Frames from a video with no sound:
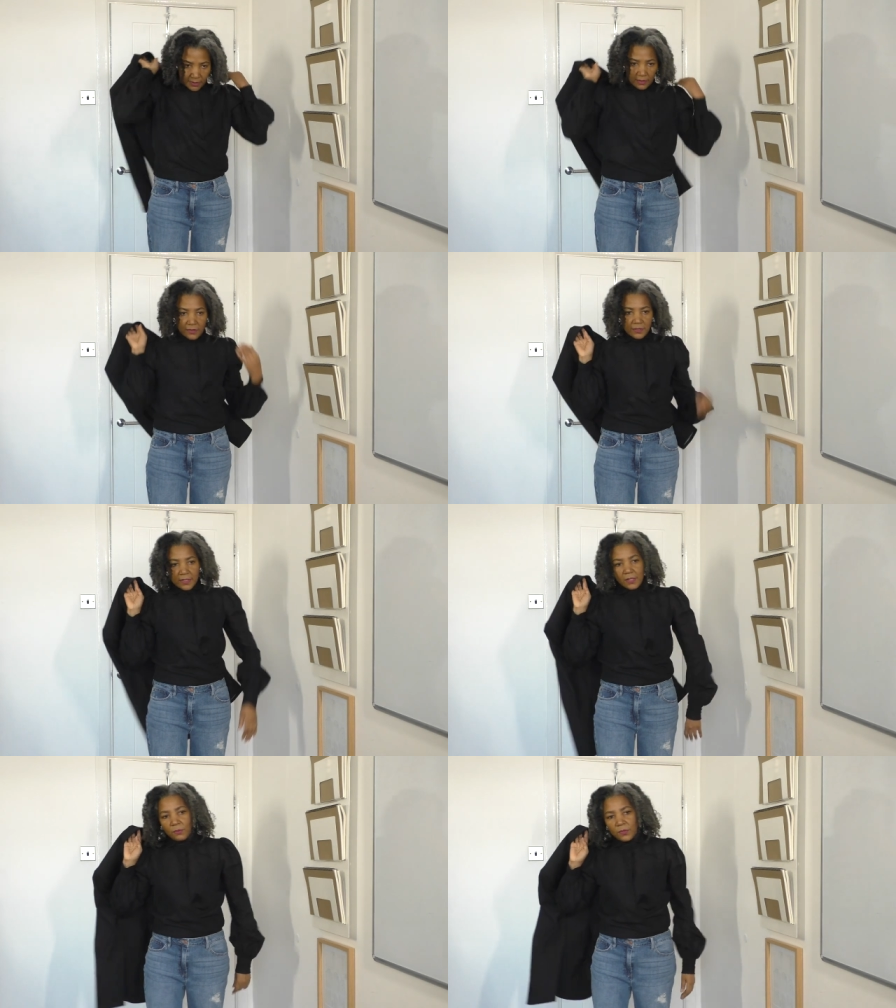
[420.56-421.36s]
because
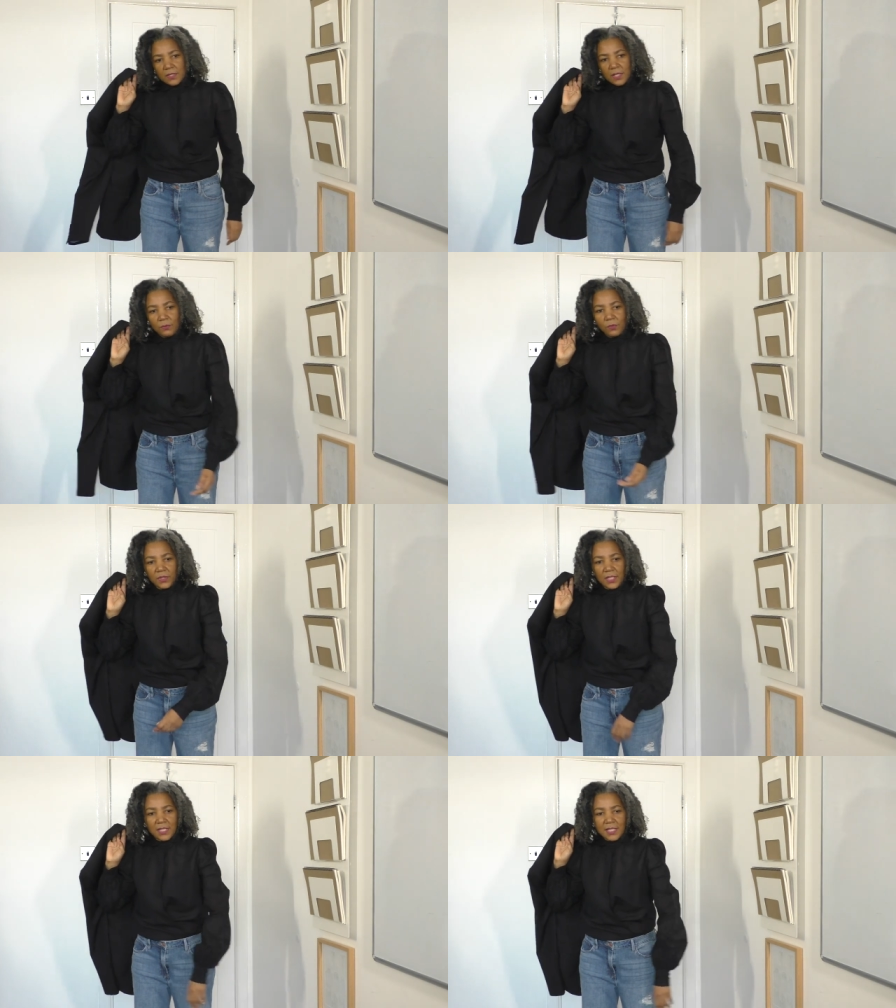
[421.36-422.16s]
I don't want, I
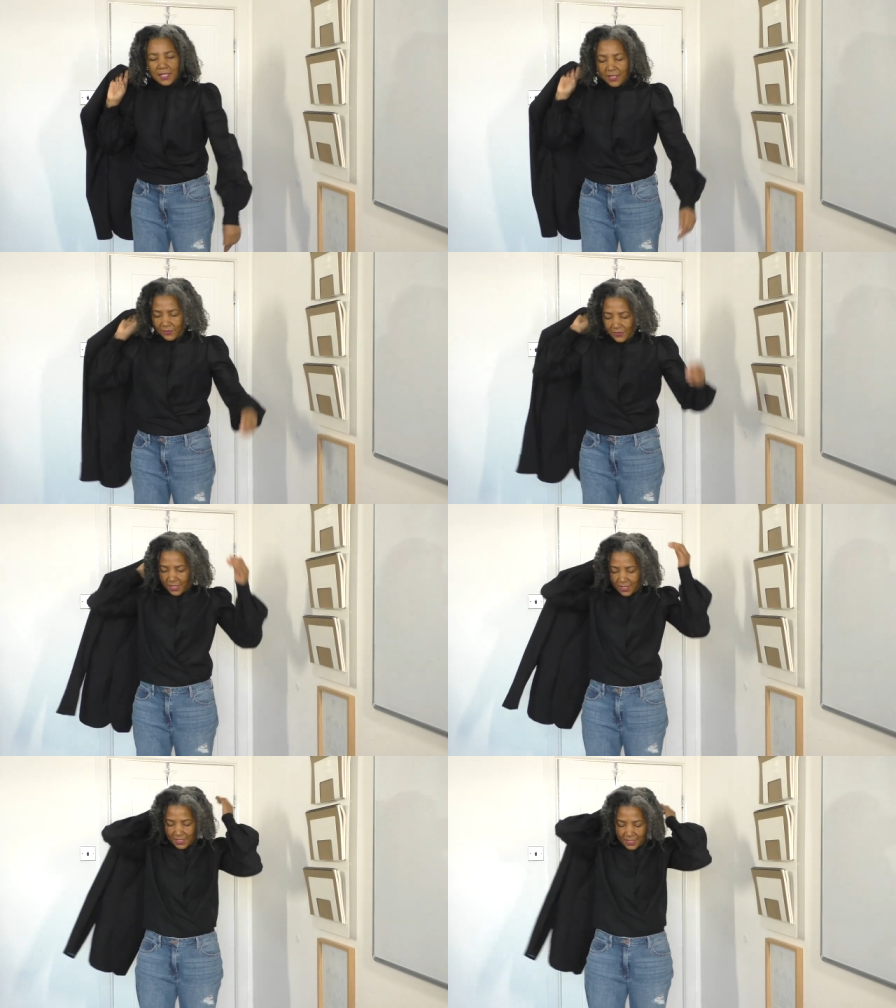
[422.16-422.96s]
want these
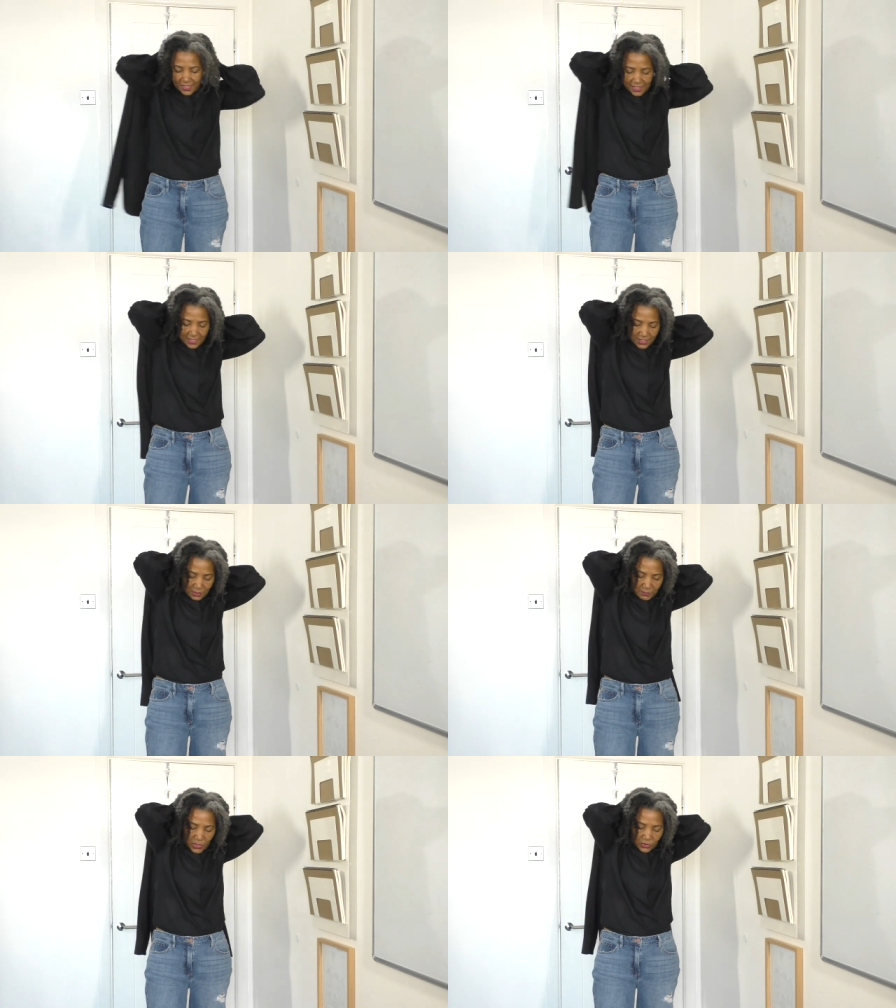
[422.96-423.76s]
sleeves
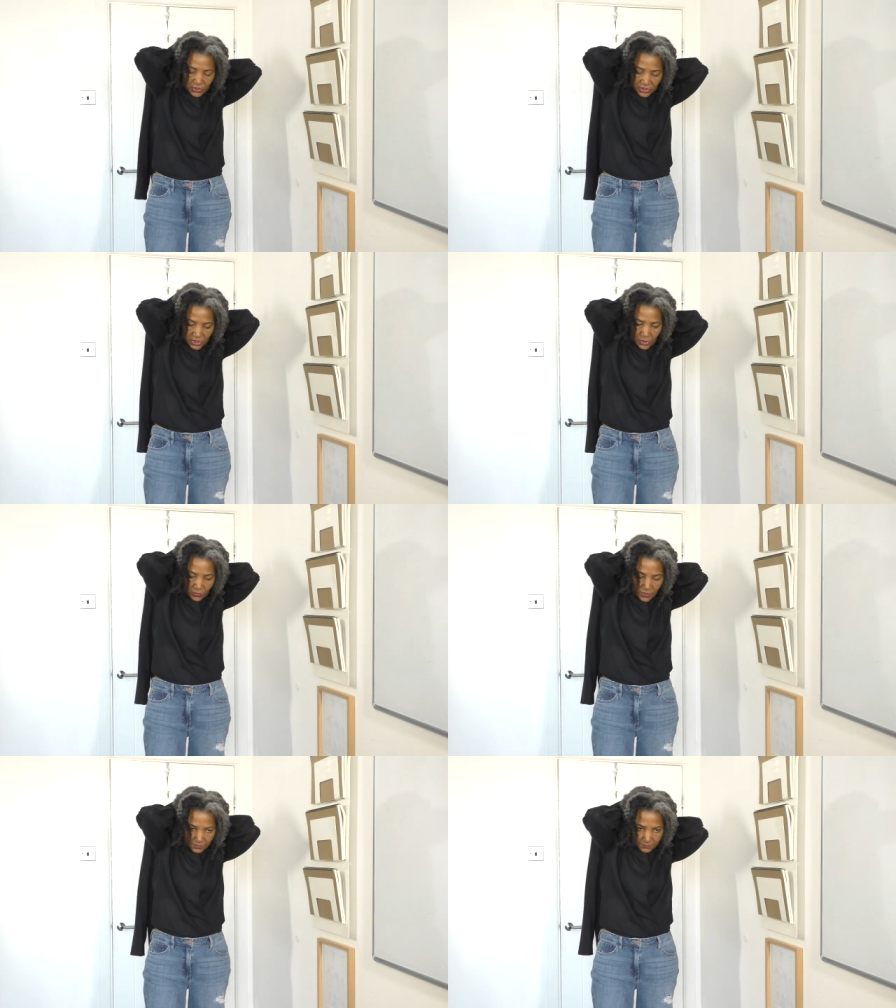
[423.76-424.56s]
to be on
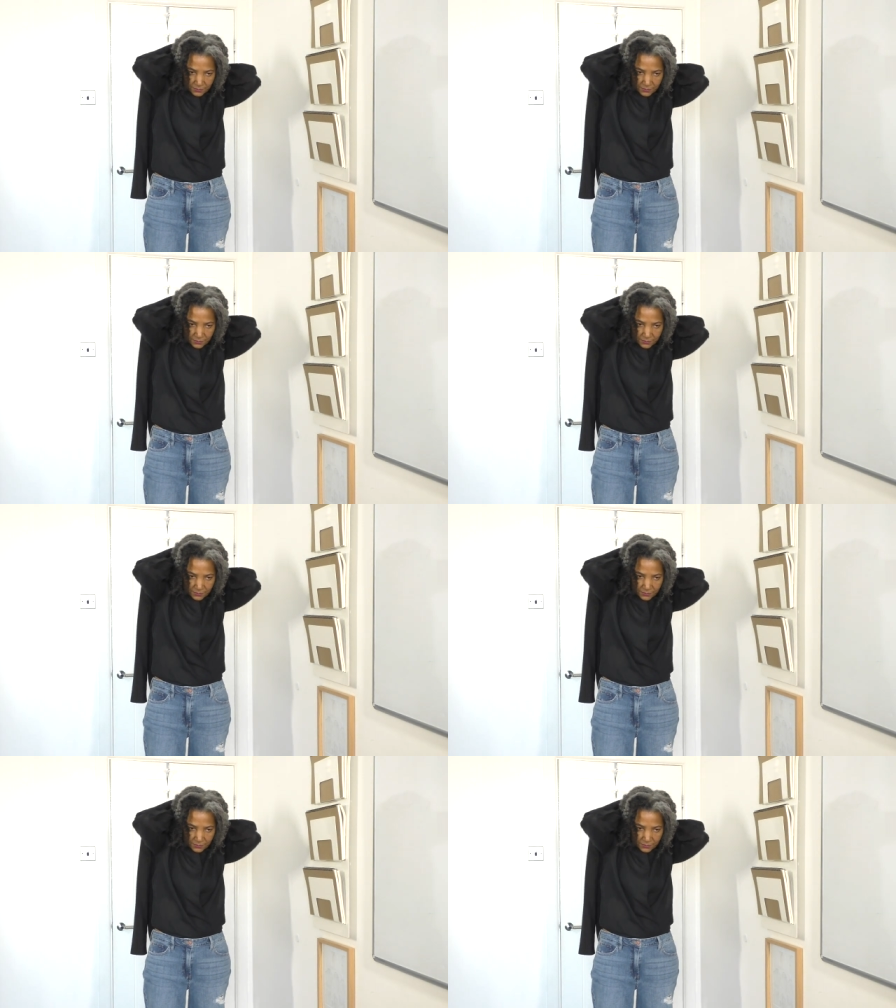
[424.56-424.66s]
show.